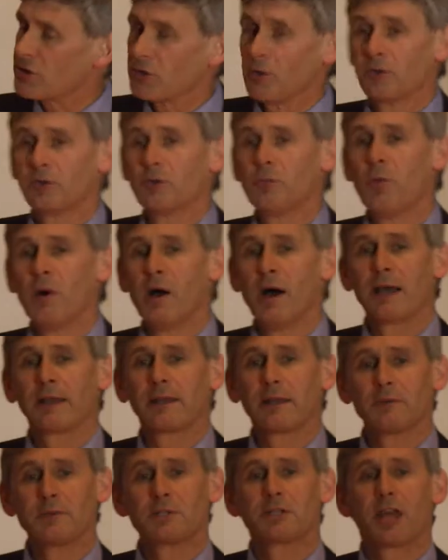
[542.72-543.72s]
sort of work
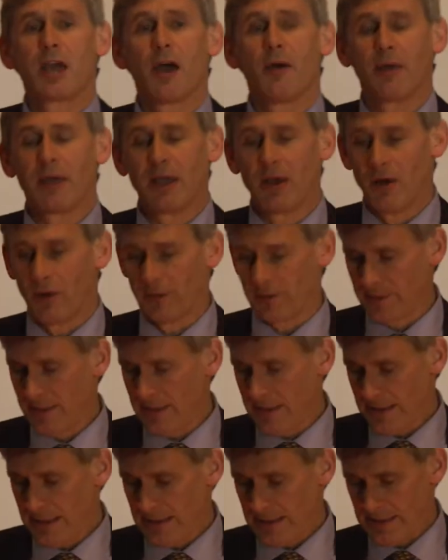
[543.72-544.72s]
that was going on
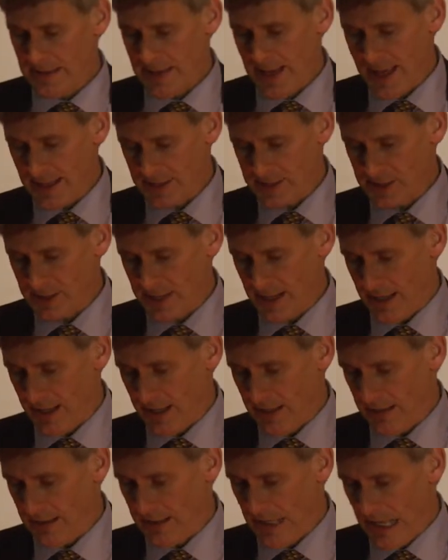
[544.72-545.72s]
last year.
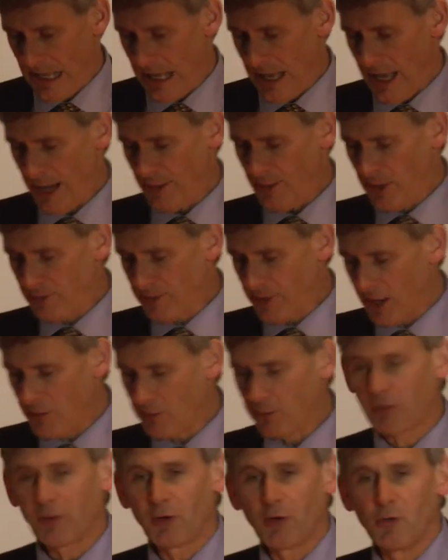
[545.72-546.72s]
I won't go
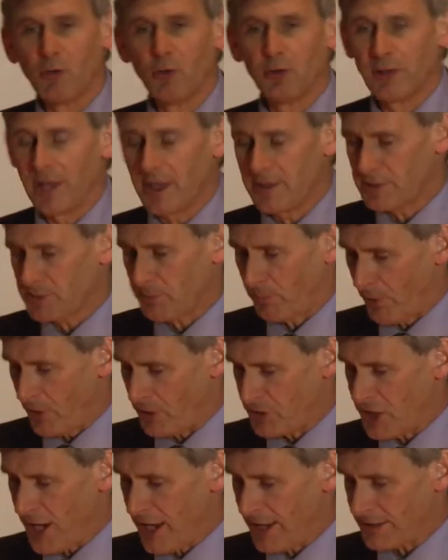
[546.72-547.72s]
through all those
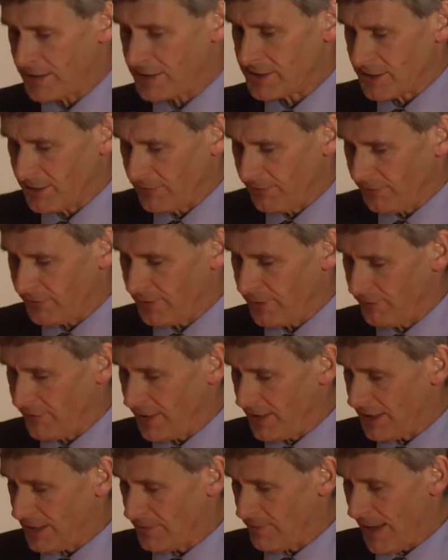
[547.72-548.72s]
projects. You've
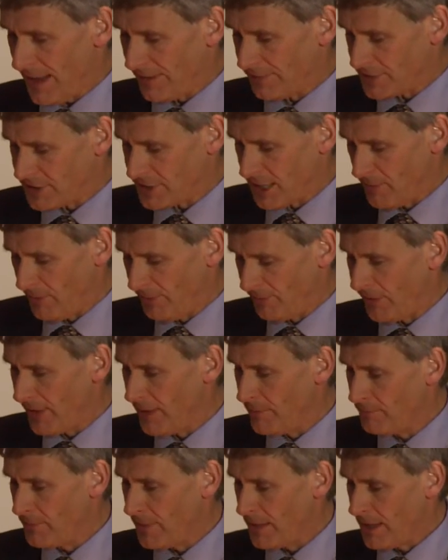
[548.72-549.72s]
heard about some of
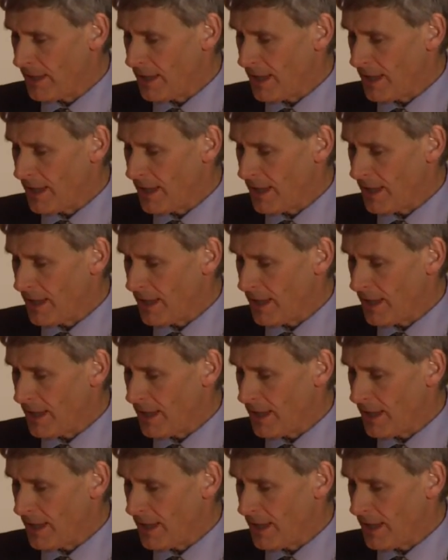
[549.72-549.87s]
them,